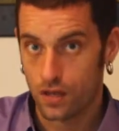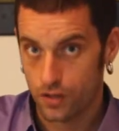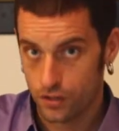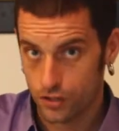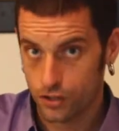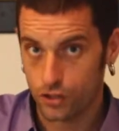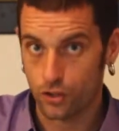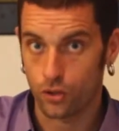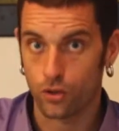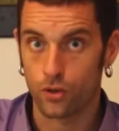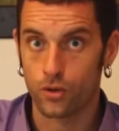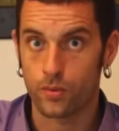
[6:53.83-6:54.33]

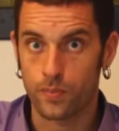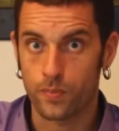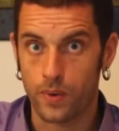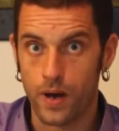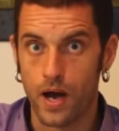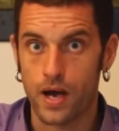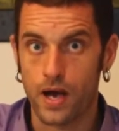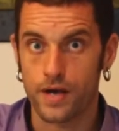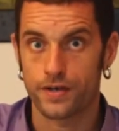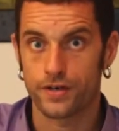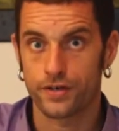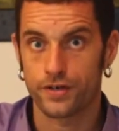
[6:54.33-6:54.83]
your
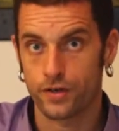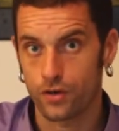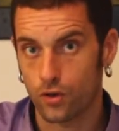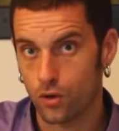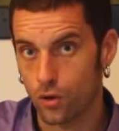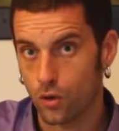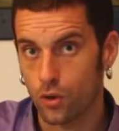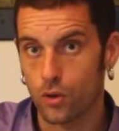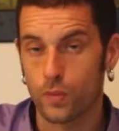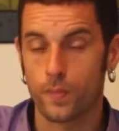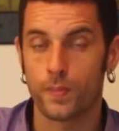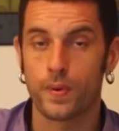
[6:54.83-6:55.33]
partner
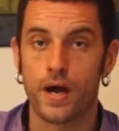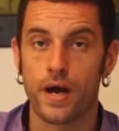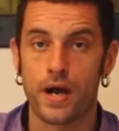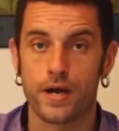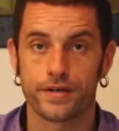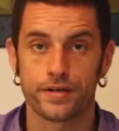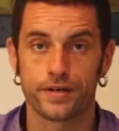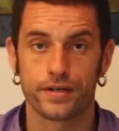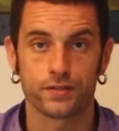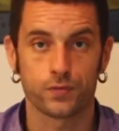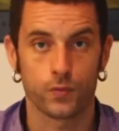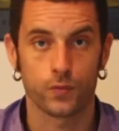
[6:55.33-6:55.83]
or
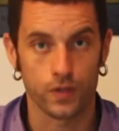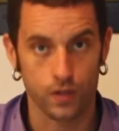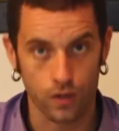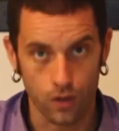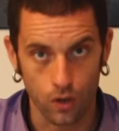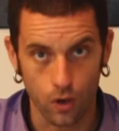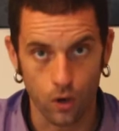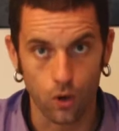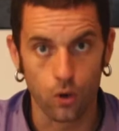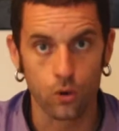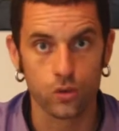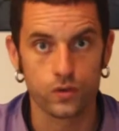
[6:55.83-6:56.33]
partners will
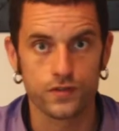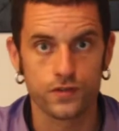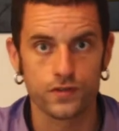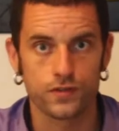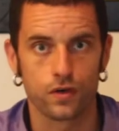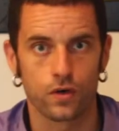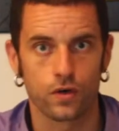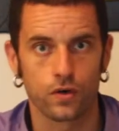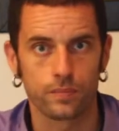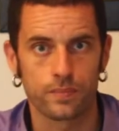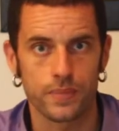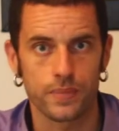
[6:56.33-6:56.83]

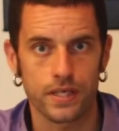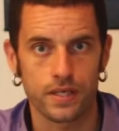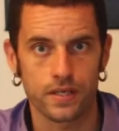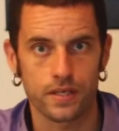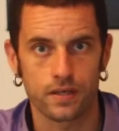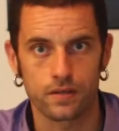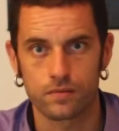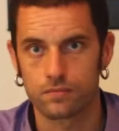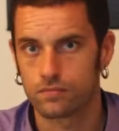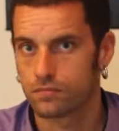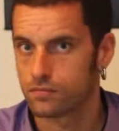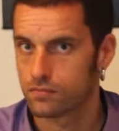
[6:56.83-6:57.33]
also
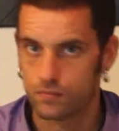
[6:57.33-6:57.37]
be